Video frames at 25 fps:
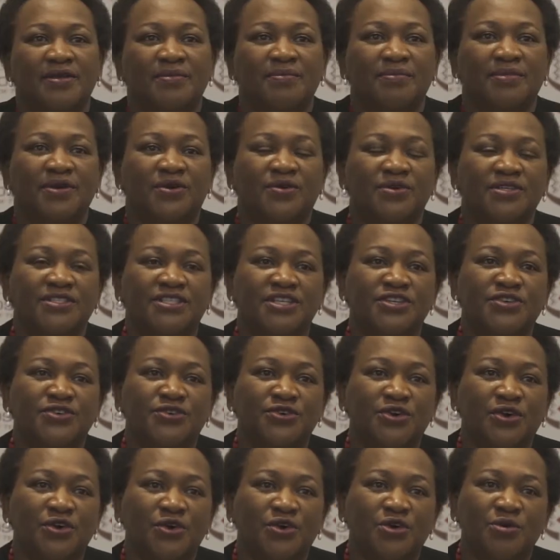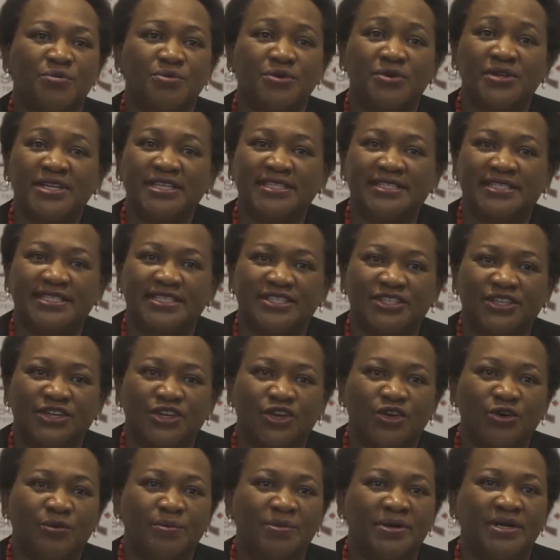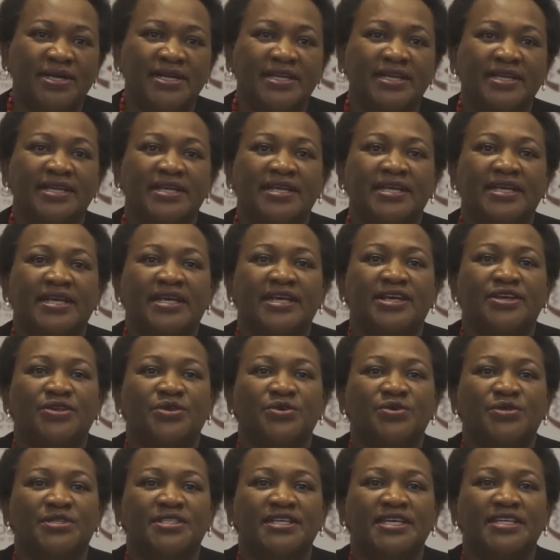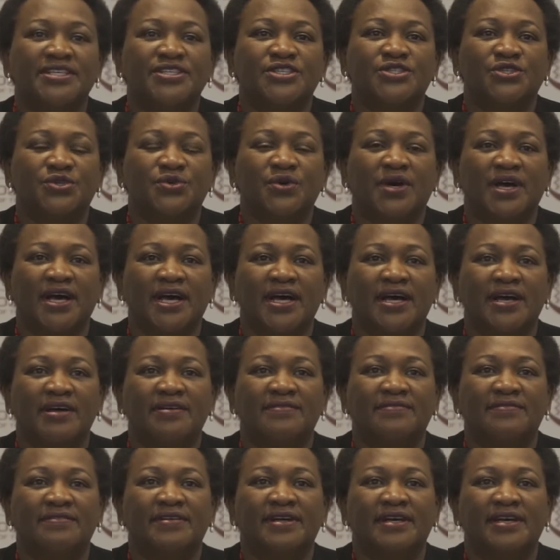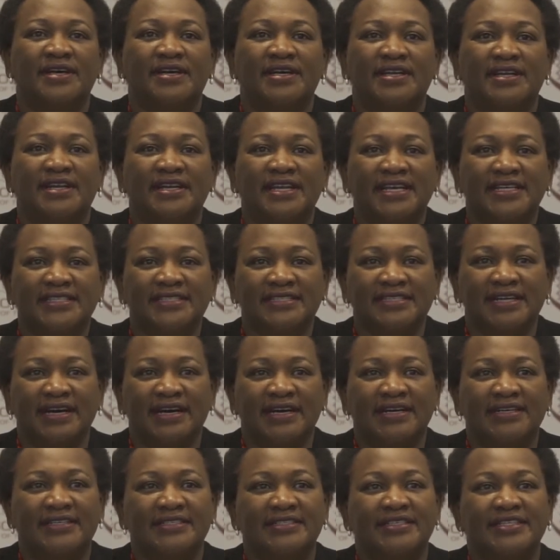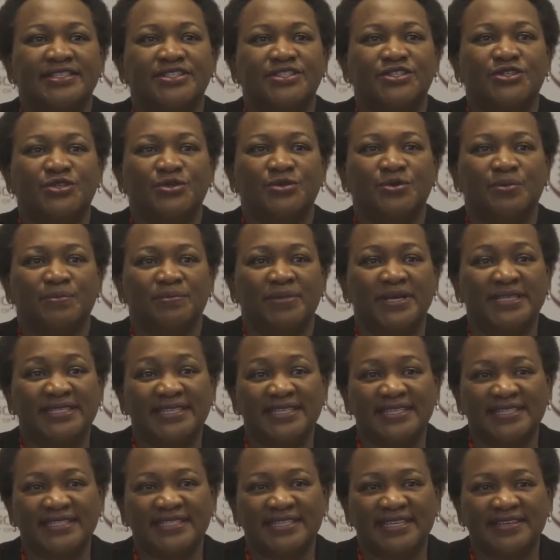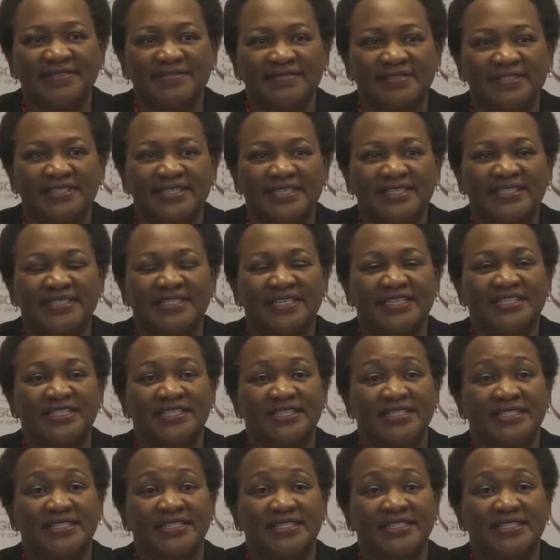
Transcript: because in rural communities globally, you tend to have less access to basic services such as